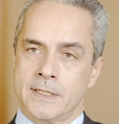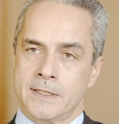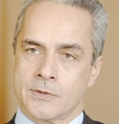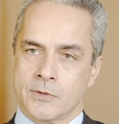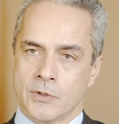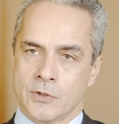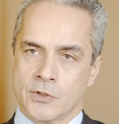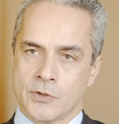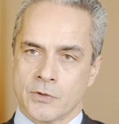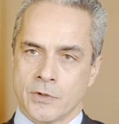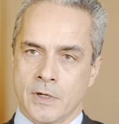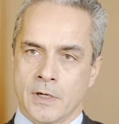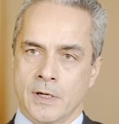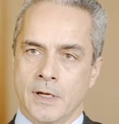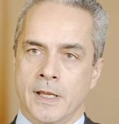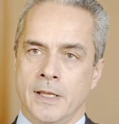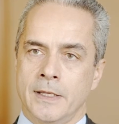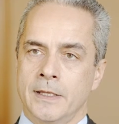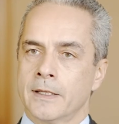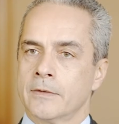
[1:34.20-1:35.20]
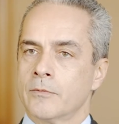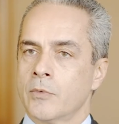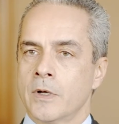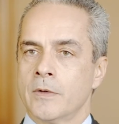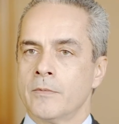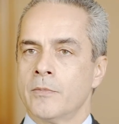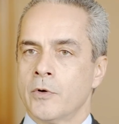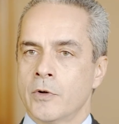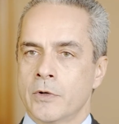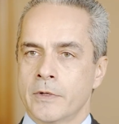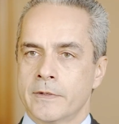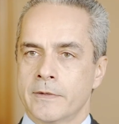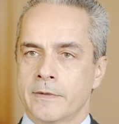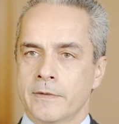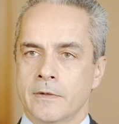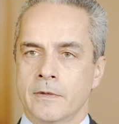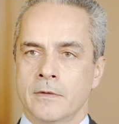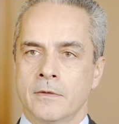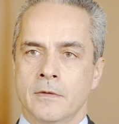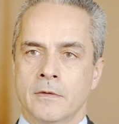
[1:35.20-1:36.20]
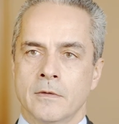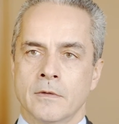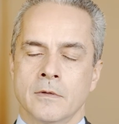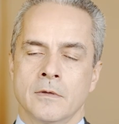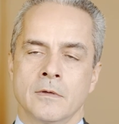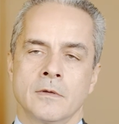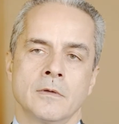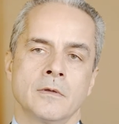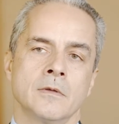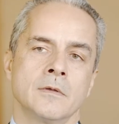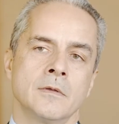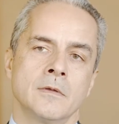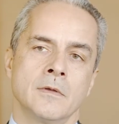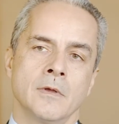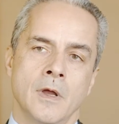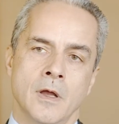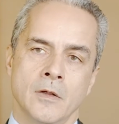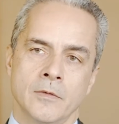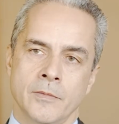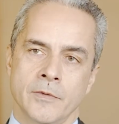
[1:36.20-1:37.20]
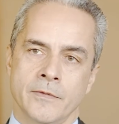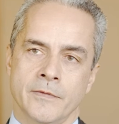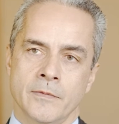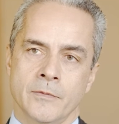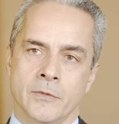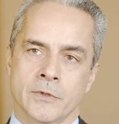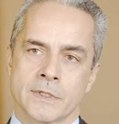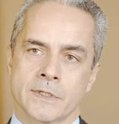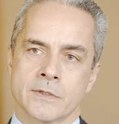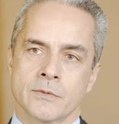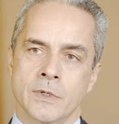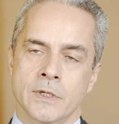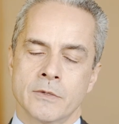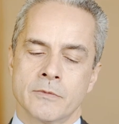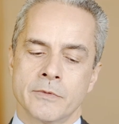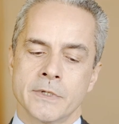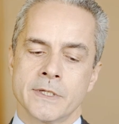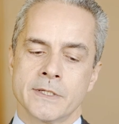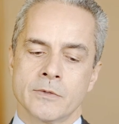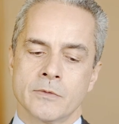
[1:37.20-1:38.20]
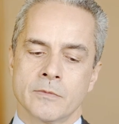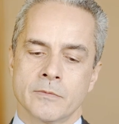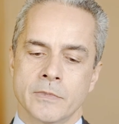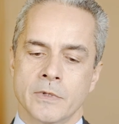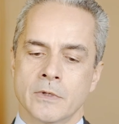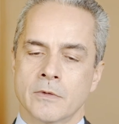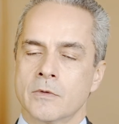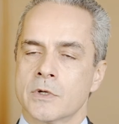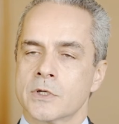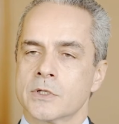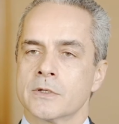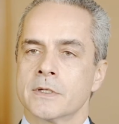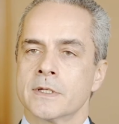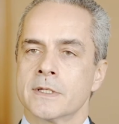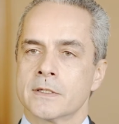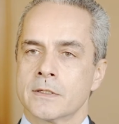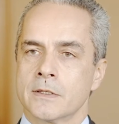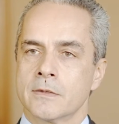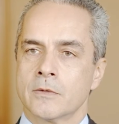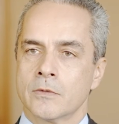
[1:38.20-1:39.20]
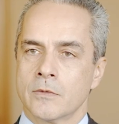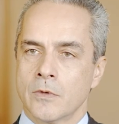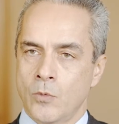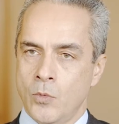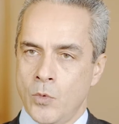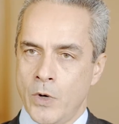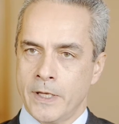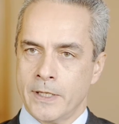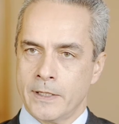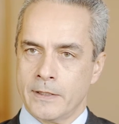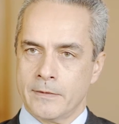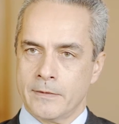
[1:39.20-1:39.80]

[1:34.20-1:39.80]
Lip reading: is structural and at one point the outperformance will resume. The question is when.